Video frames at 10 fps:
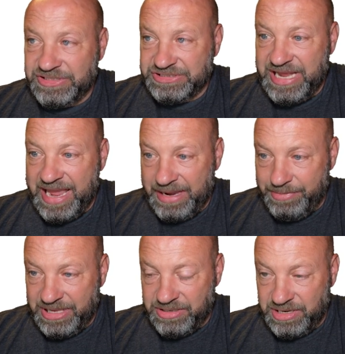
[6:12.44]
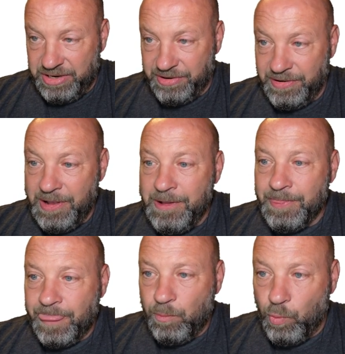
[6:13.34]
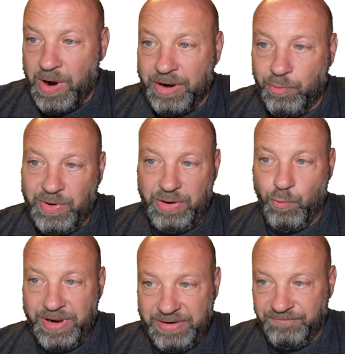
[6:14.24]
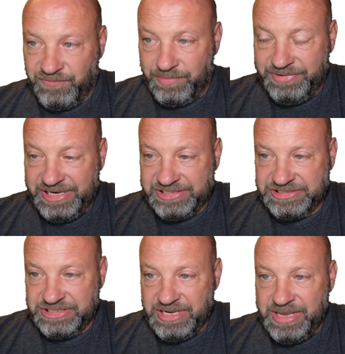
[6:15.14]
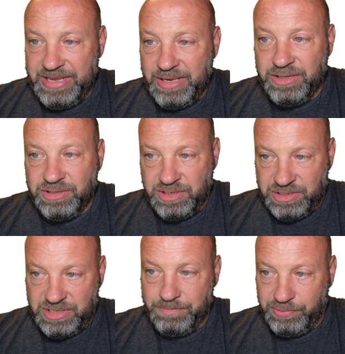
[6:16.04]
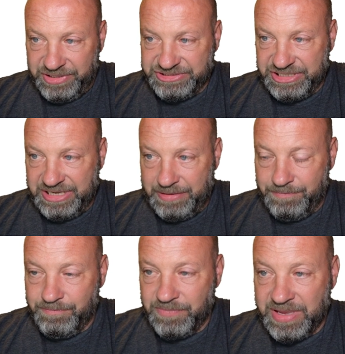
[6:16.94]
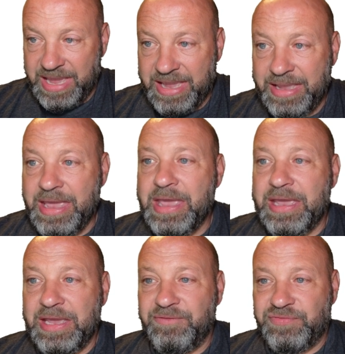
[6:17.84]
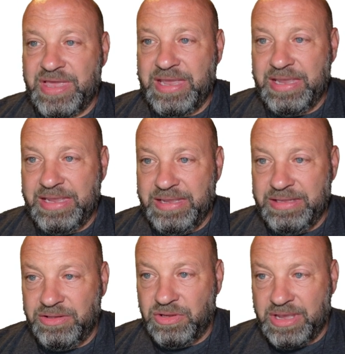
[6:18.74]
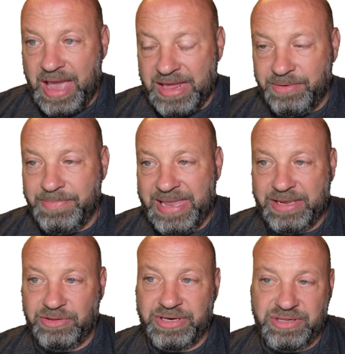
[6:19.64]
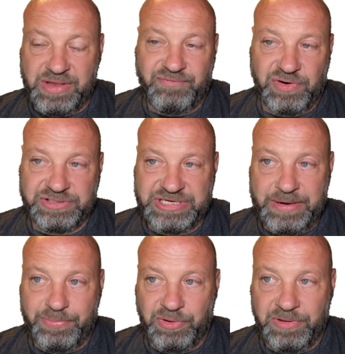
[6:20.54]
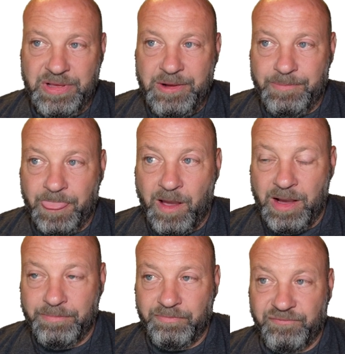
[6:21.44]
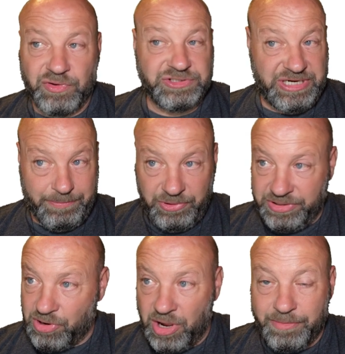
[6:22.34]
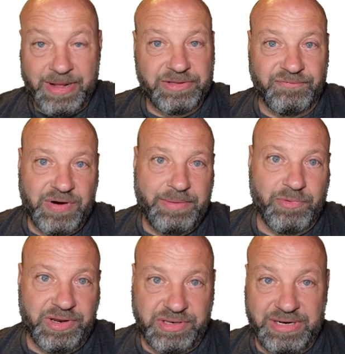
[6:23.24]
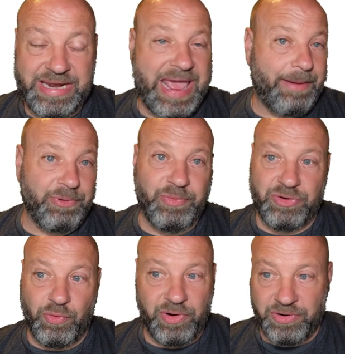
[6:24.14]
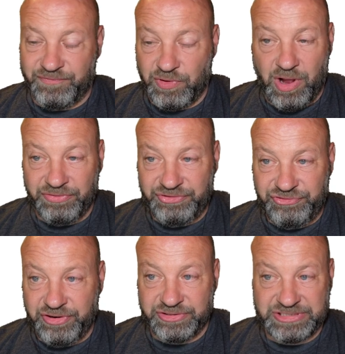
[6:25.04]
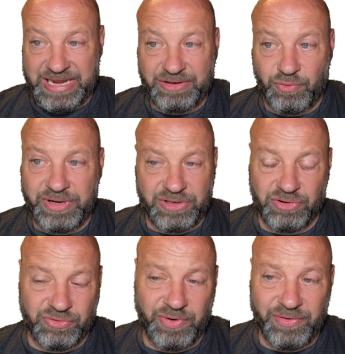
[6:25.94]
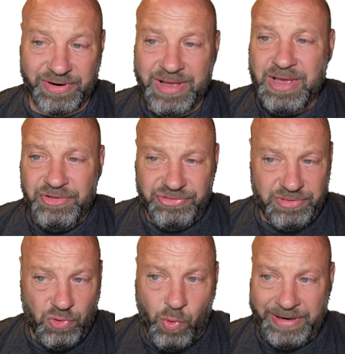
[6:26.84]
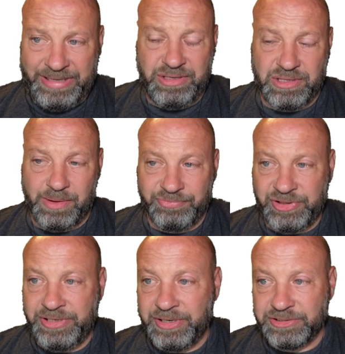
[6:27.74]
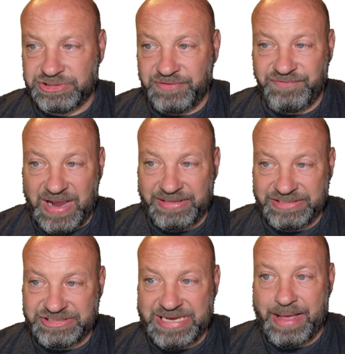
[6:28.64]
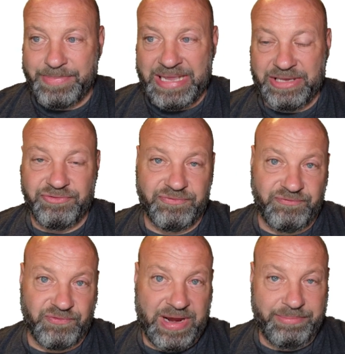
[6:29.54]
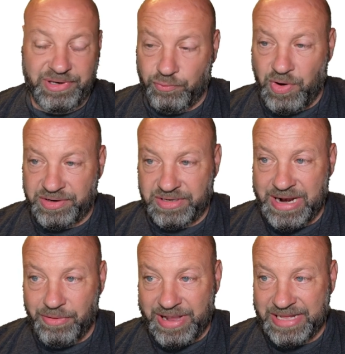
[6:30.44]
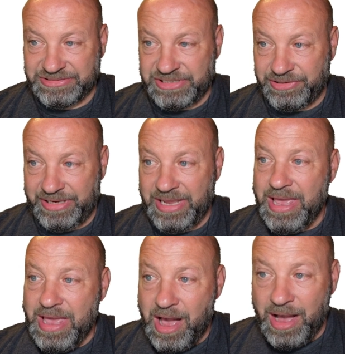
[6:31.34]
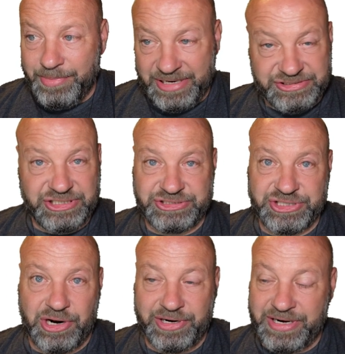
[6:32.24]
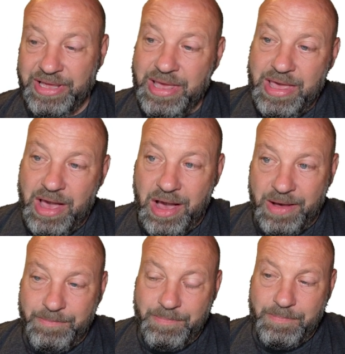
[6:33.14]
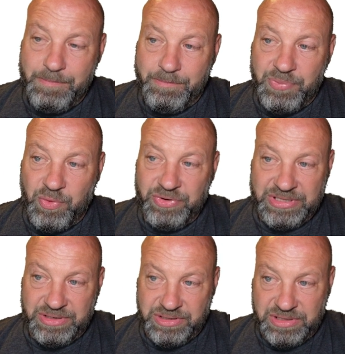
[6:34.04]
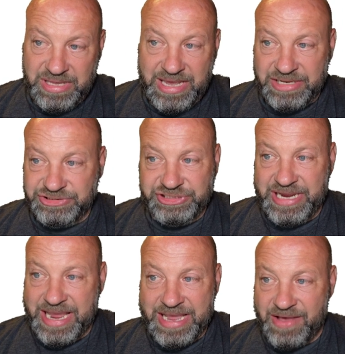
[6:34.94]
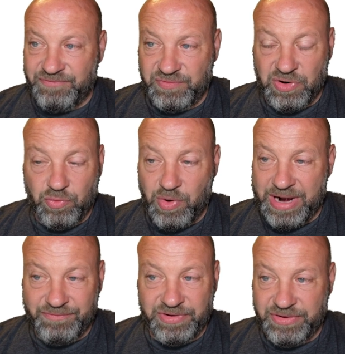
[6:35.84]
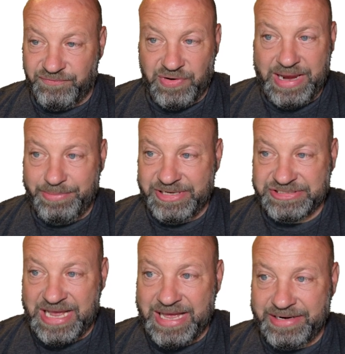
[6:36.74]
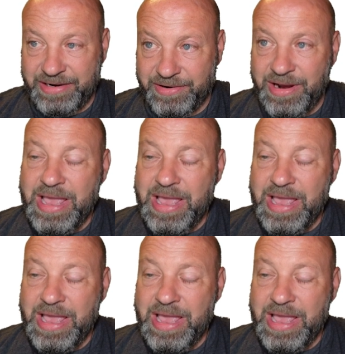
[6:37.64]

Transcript: this game is here. Where we win from this is the simplicity. Okay, if they gotta make it, let's say for example, let's talk about the frame rusting that happened with Toyota for all these years. Okay, it took Toyota 20-something years to finally stop making frames that rusted out constantly, and it just started. But with this TNGAF or whatever the frame is on here,